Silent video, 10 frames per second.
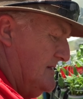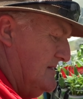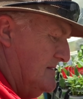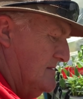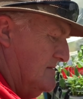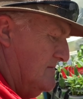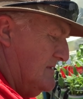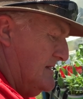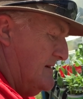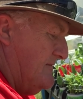and the
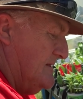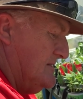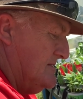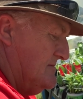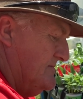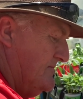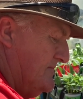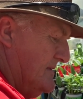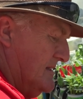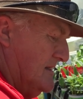wife has
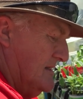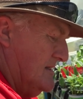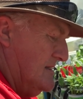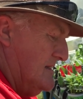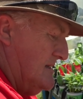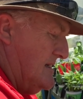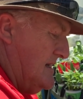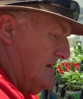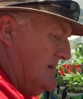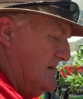
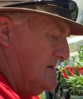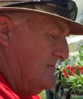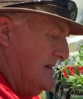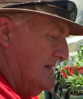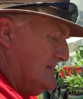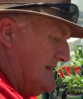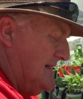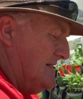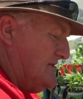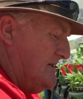had good tomatoes
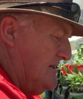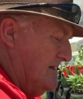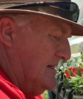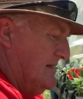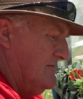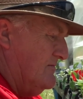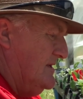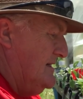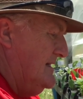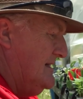last year, and
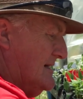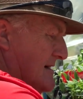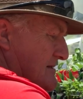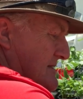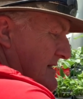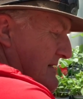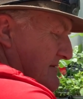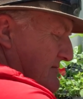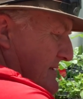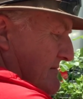we did it ourselves. We